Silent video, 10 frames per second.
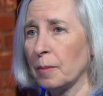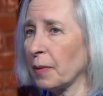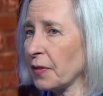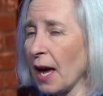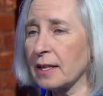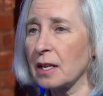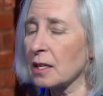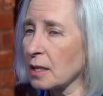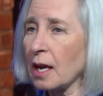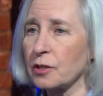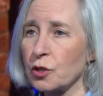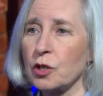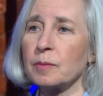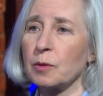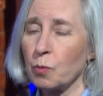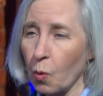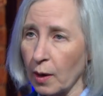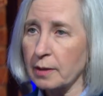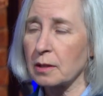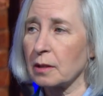But that does not determine
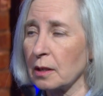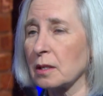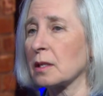what is